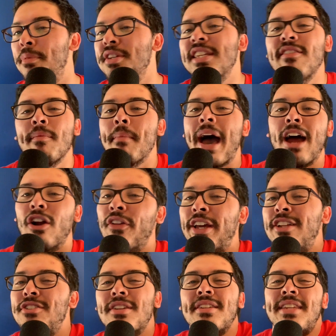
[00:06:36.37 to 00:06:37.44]
It doesn't even matter. Like,
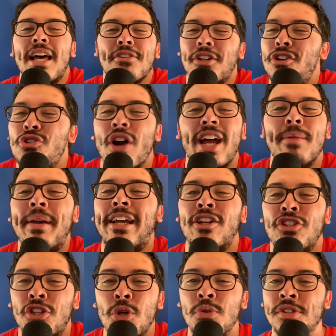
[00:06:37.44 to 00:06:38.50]
it sounds like you're trying to make
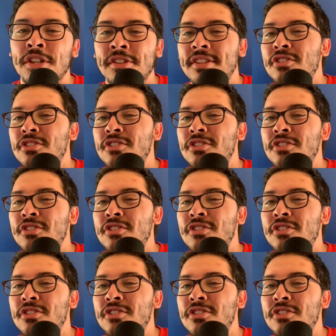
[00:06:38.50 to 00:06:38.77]
excuses.